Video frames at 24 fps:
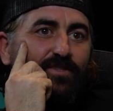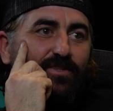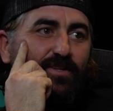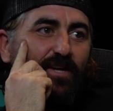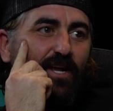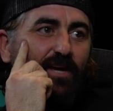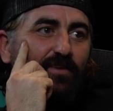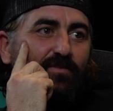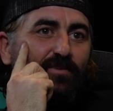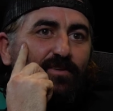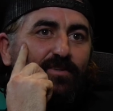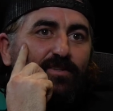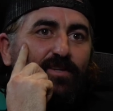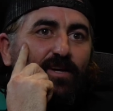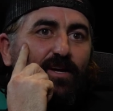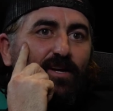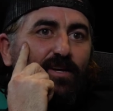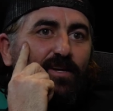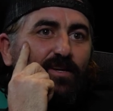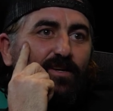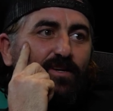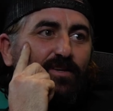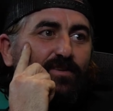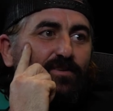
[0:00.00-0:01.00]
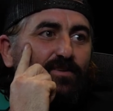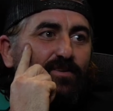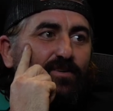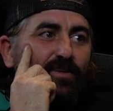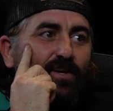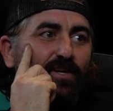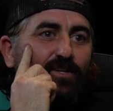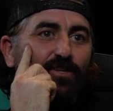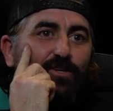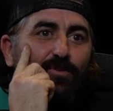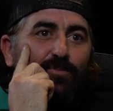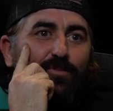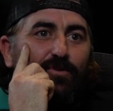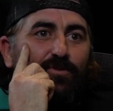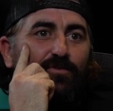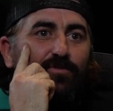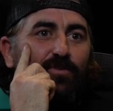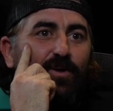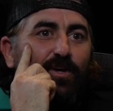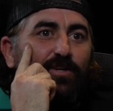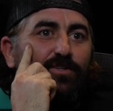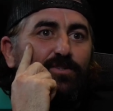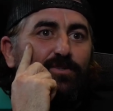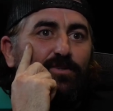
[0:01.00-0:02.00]
never taken it to like the
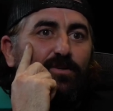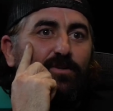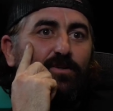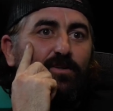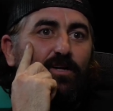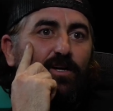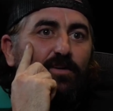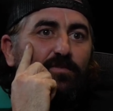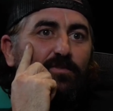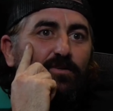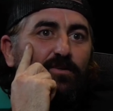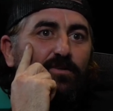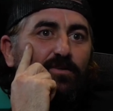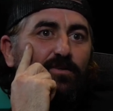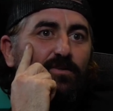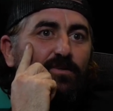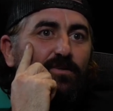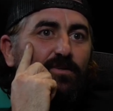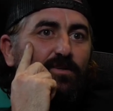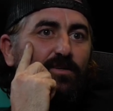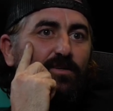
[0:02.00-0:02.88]
professional level.